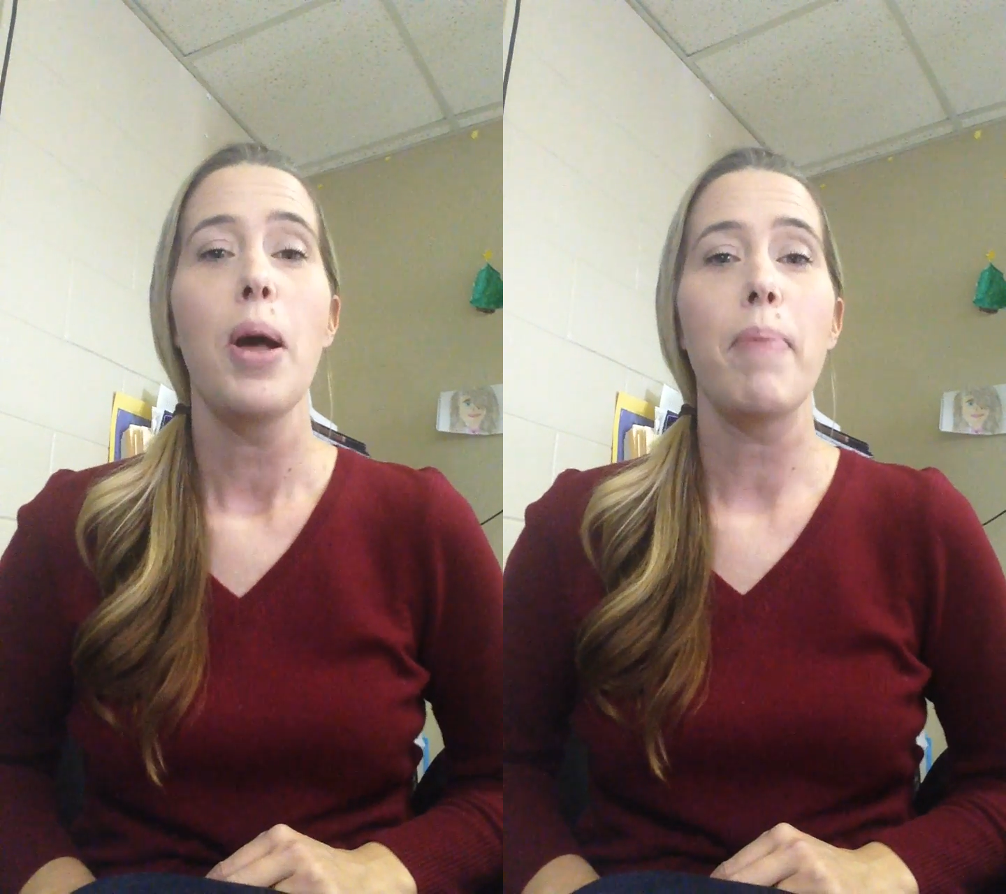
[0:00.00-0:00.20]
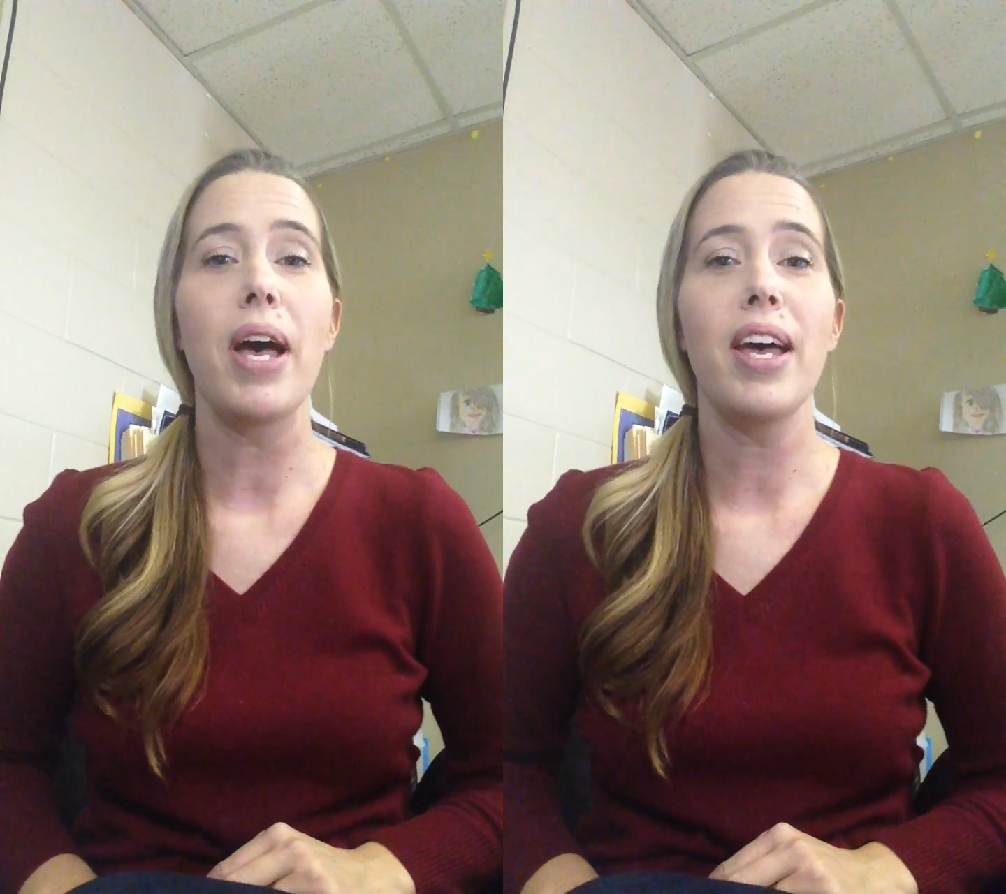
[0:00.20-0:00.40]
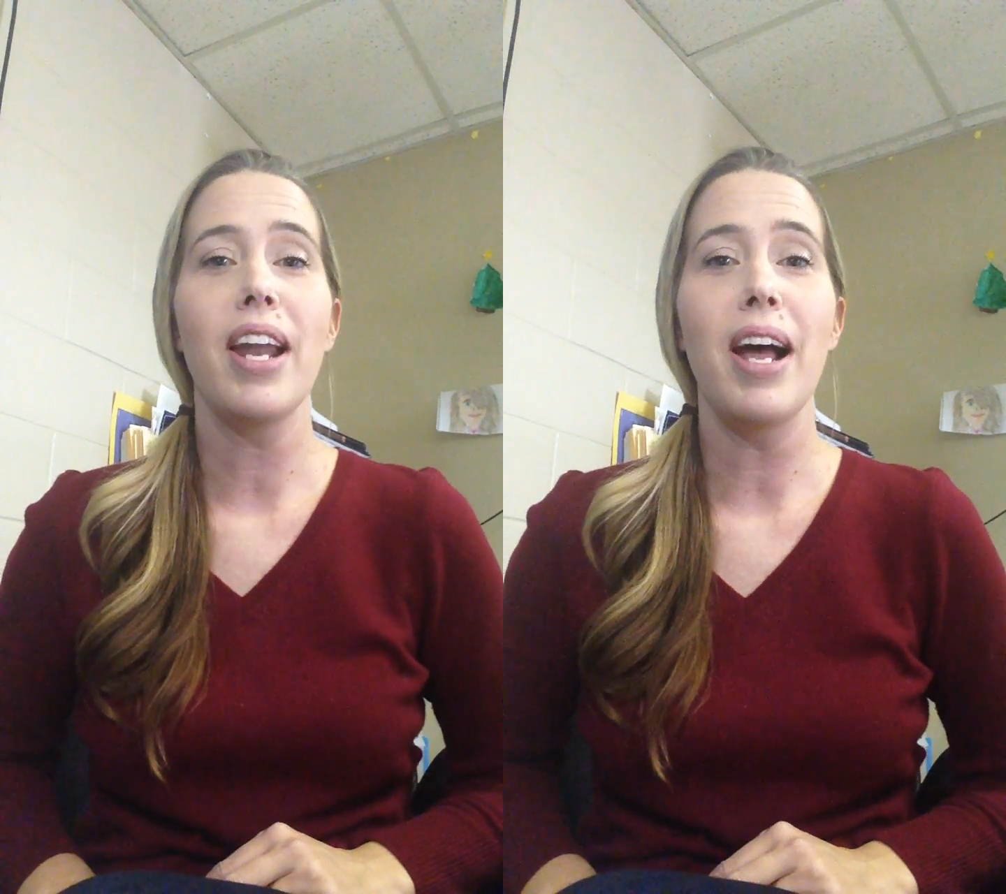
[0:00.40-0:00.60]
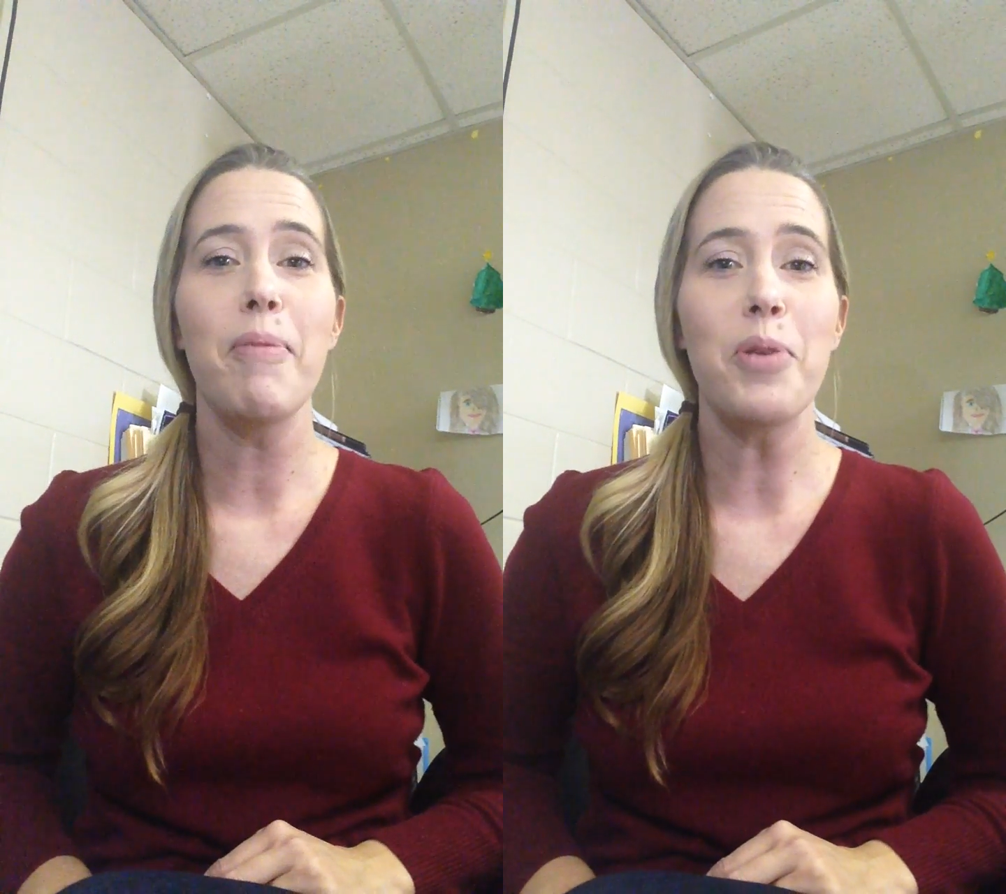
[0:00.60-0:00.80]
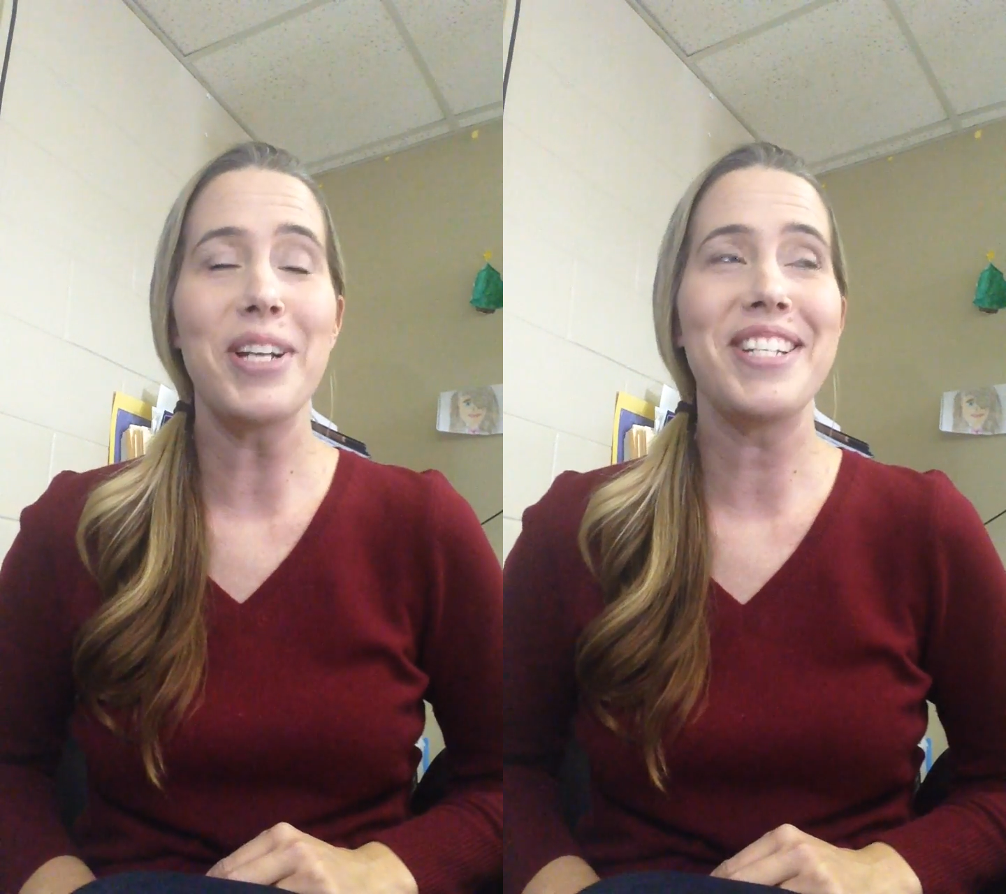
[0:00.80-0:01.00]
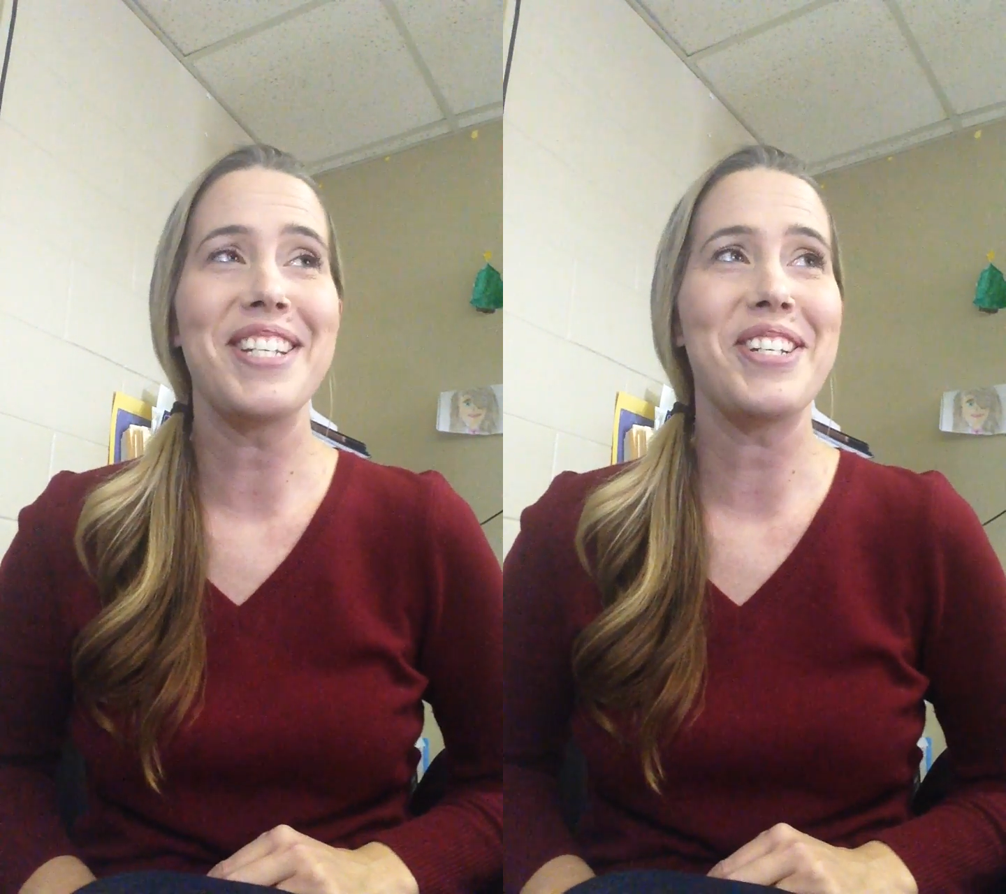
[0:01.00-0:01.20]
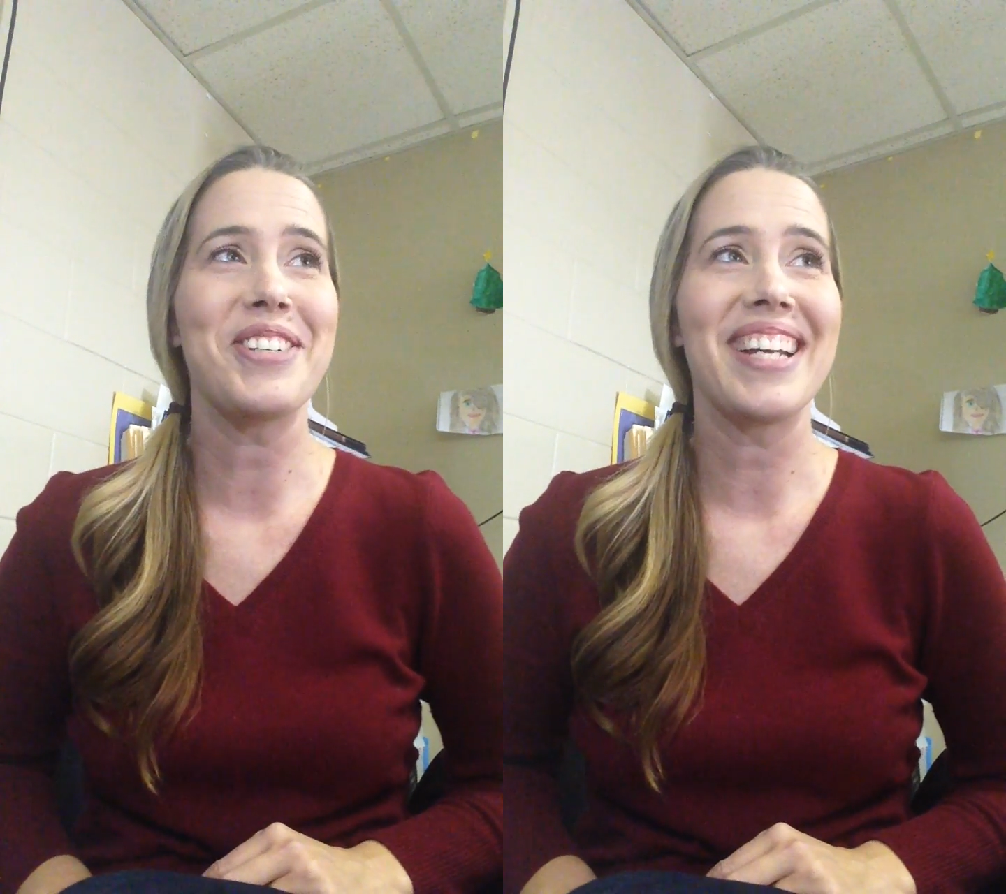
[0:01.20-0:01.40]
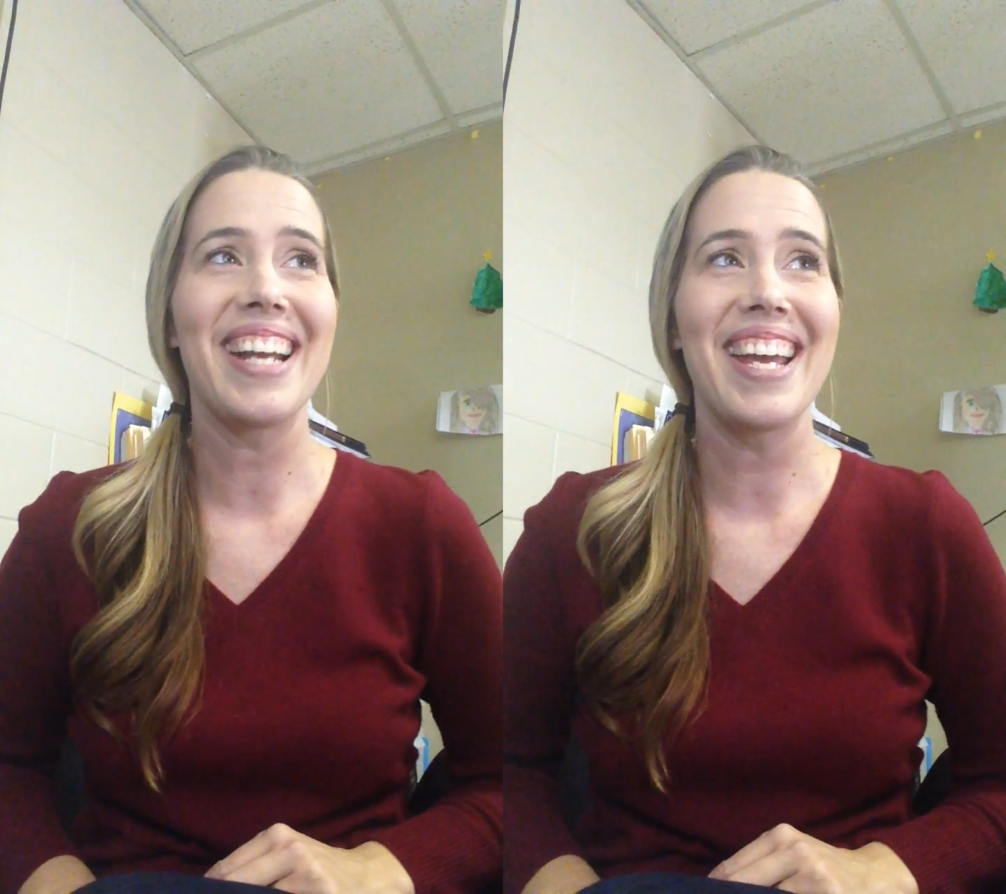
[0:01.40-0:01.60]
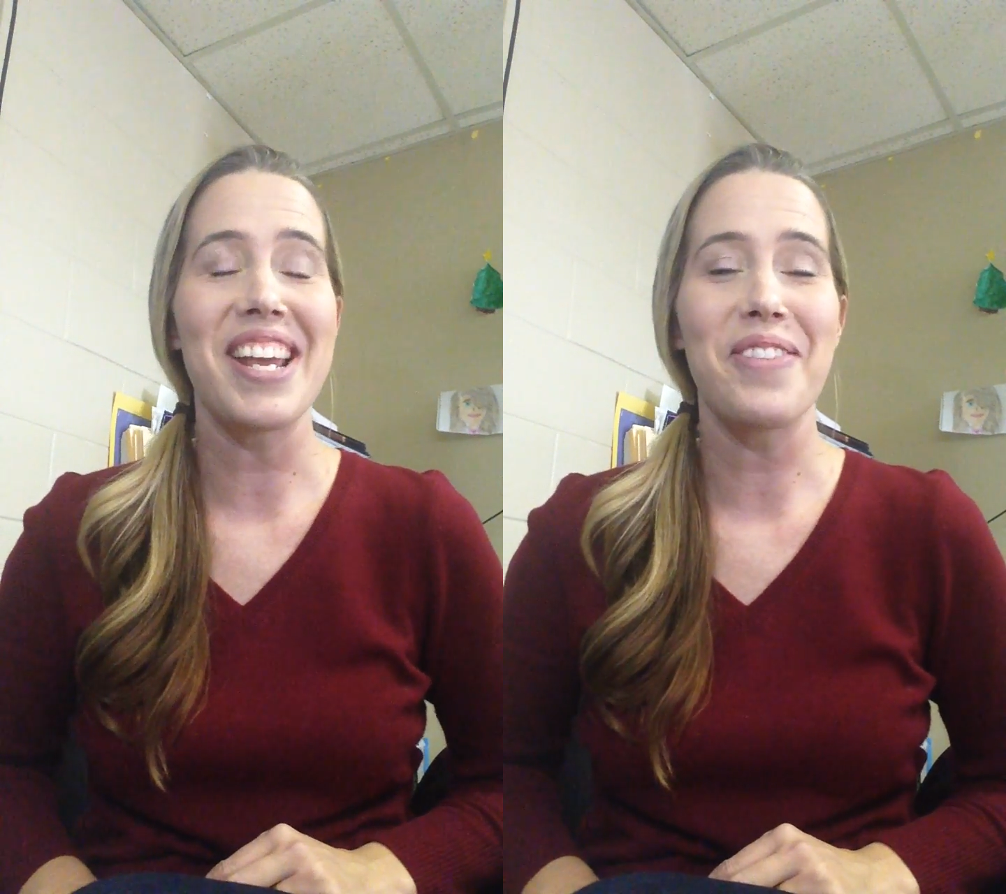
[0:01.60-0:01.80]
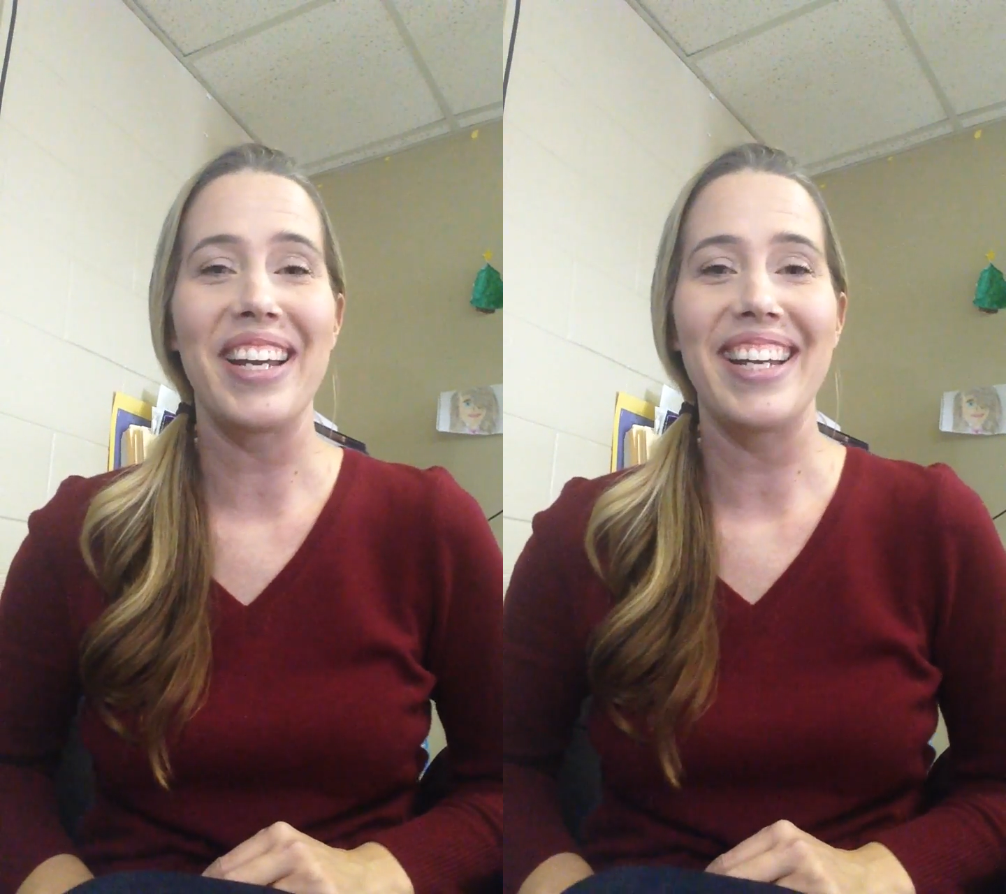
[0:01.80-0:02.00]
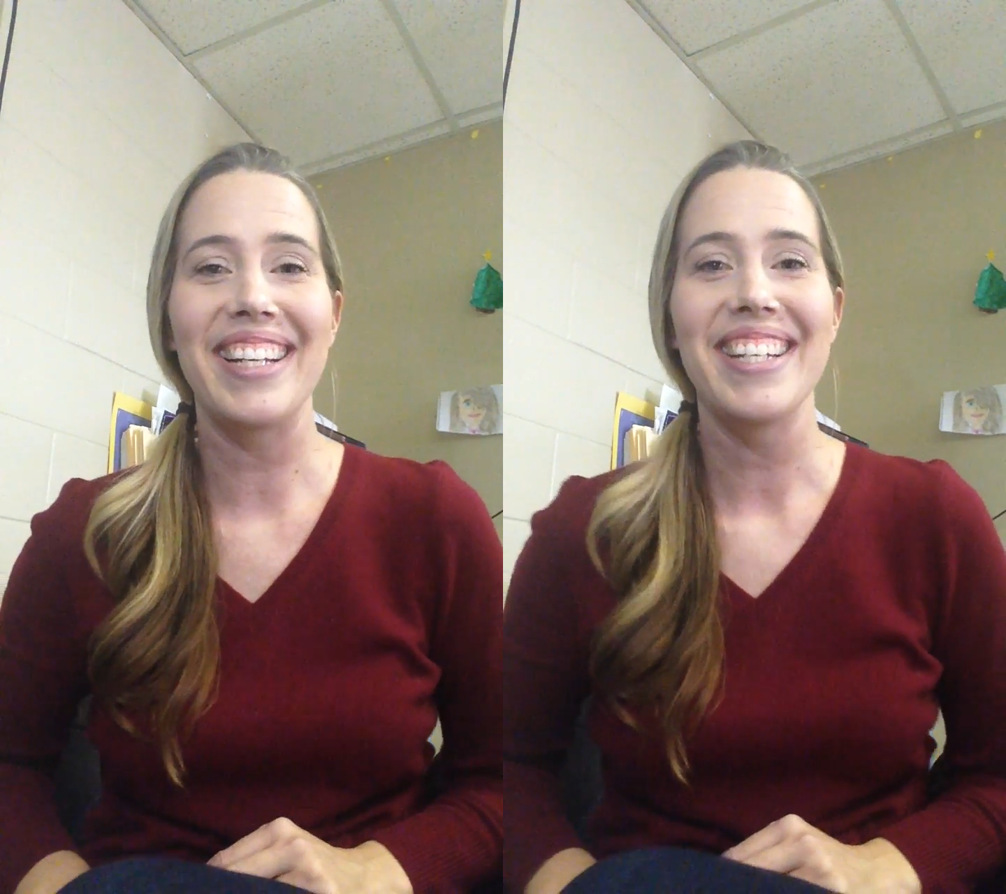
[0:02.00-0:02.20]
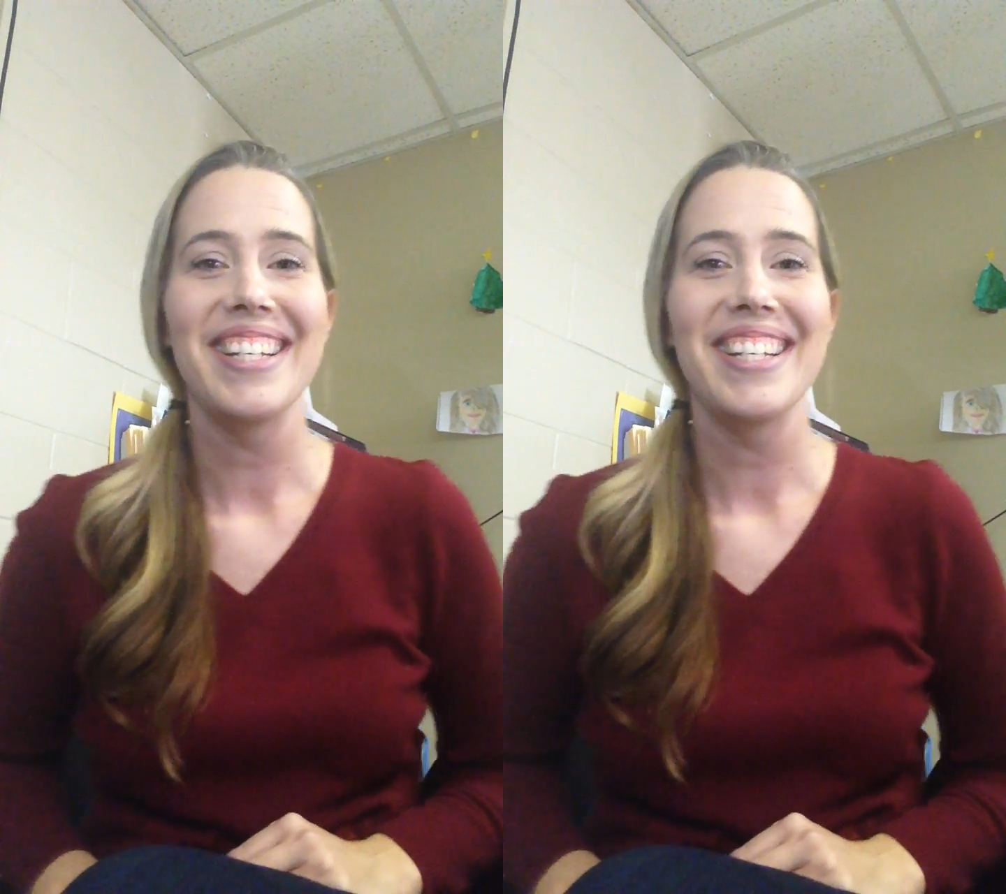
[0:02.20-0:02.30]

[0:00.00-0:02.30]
but I'm going to do it anyway.